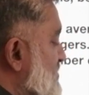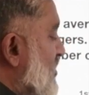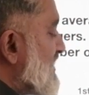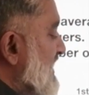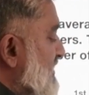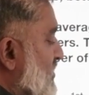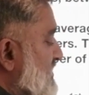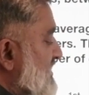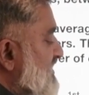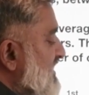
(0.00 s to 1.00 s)
all 3
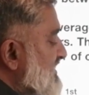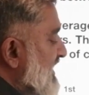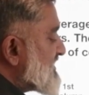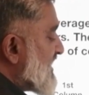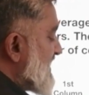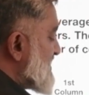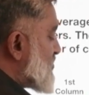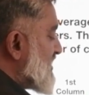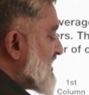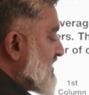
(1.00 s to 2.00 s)
boxes, this x contains
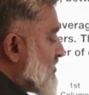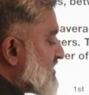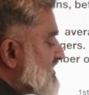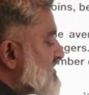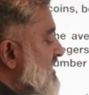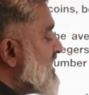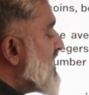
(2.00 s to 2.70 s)
all 3 boxes.